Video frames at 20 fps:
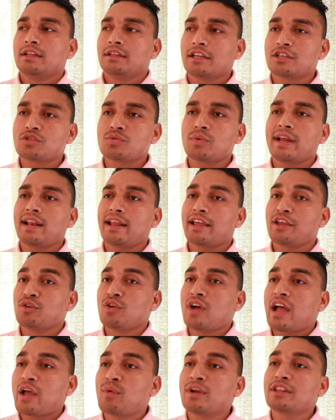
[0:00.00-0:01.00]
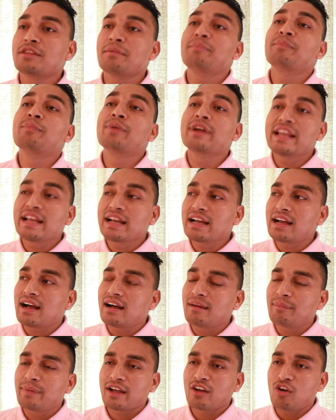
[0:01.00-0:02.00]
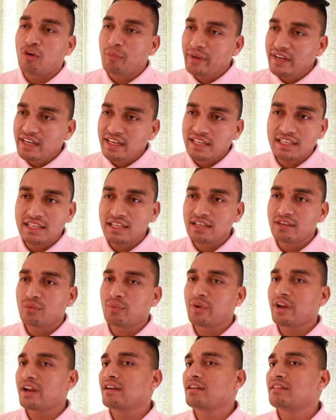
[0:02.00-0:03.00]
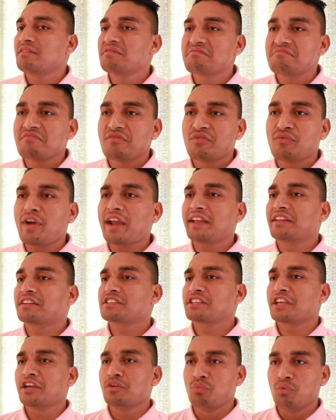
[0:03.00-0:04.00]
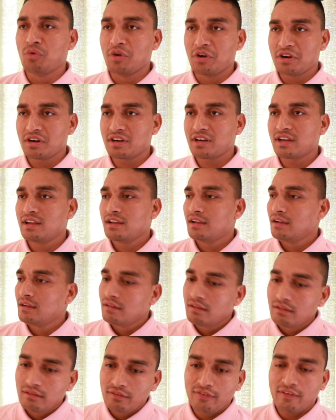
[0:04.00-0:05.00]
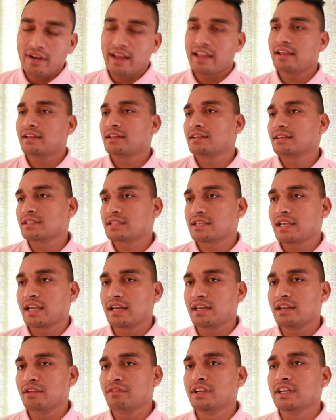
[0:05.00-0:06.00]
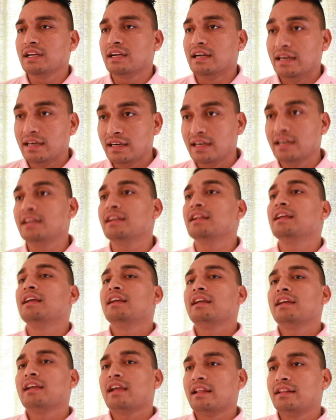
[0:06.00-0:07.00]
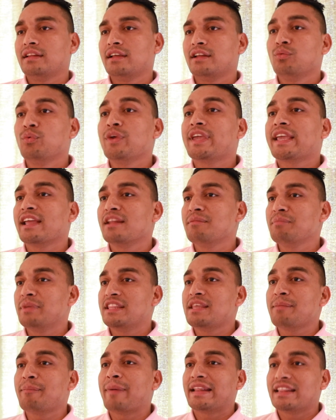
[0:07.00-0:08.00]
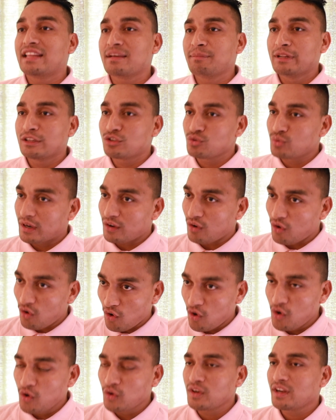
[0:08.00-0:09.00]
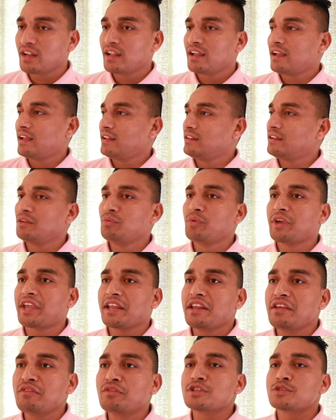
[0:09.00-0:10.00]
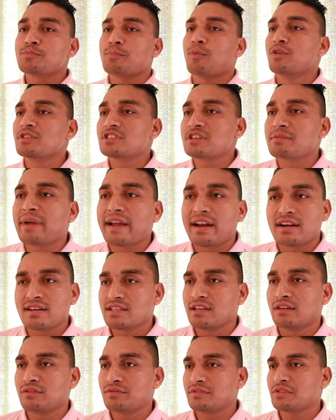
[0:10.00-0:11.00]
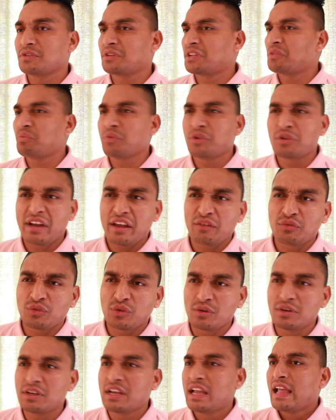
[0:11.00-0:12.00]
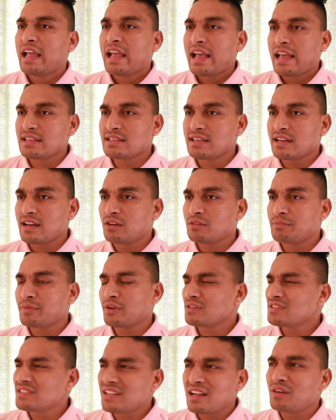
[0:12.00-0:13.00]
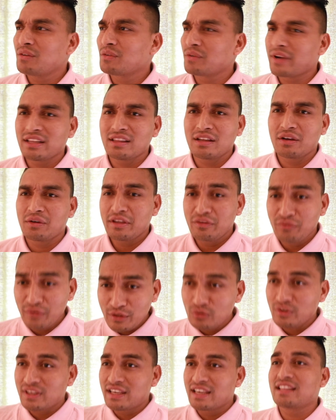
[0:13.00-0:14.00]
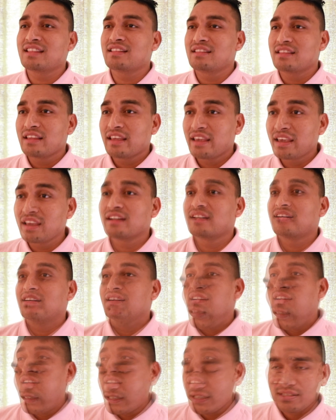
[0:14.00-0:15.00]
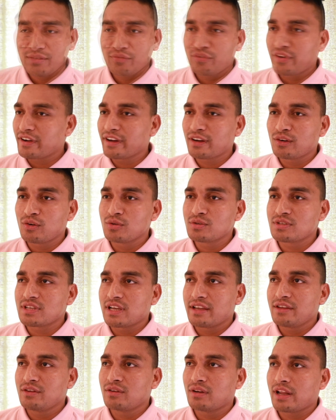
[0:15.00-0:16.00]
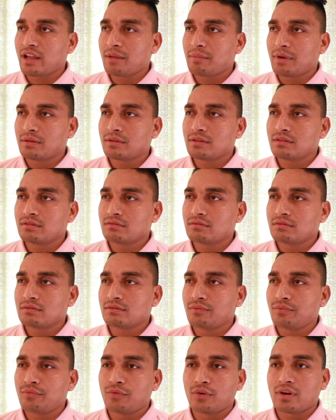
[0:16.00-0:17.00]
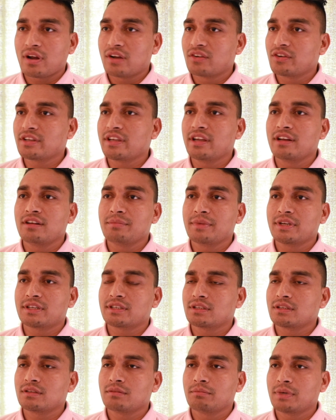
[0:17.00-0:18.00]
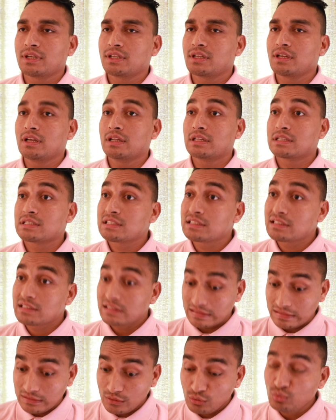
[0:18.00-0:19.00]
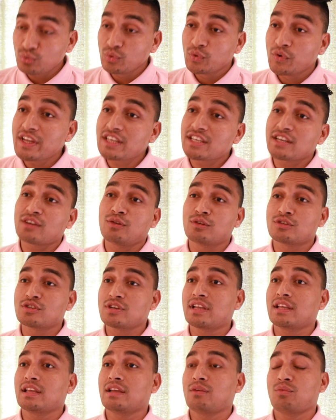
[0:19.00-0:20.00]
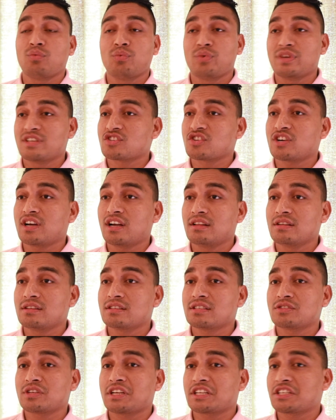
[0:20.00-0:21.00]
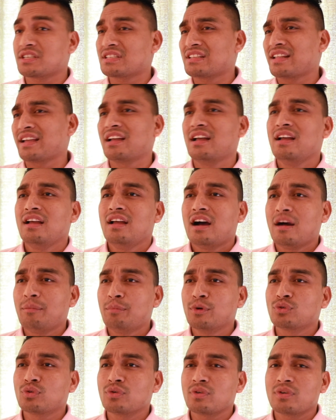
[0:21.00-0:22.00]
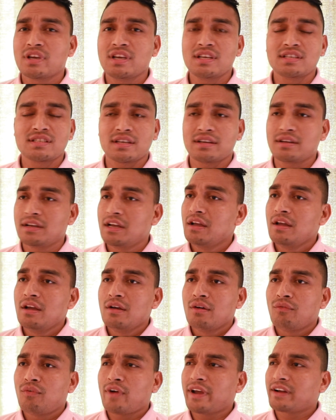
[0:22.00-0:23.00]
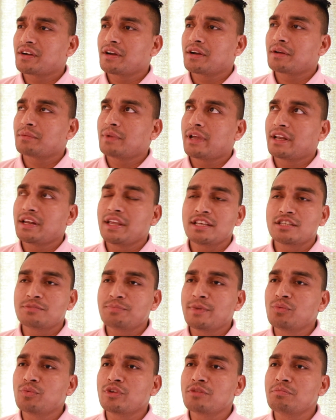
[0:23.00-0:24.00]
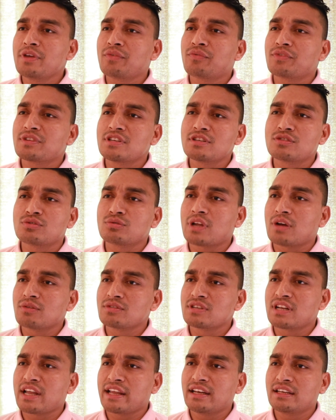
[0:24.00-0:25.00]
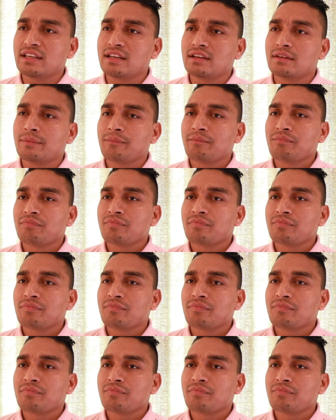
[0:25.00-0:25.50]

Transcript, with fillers: that's why, like, I want to bring up a community where fighters can work, fighters can even earn, and then we can be dependable to our own, and then we can even sponsor by ourselves, so that we don't have to hassle out. Because now, right now, even to get here, just very close, like about 400 kilometers, but it's to reach here also we struggle. Such as like Aboto, he's a fighter and he's been with me since 2019,